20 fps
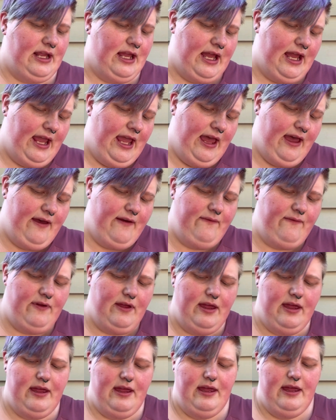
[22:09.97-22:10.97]
I have
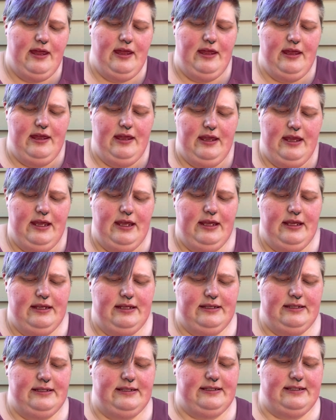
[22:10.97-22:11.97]

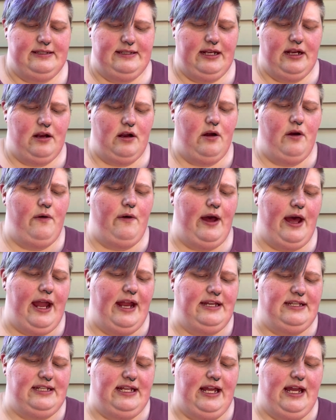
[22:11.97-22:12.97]
0
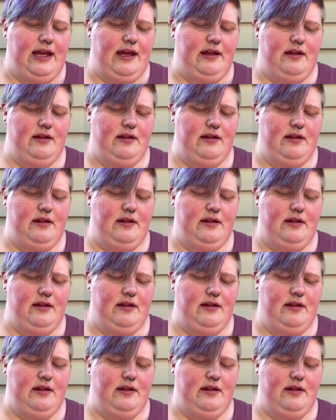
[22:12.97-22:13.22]
idea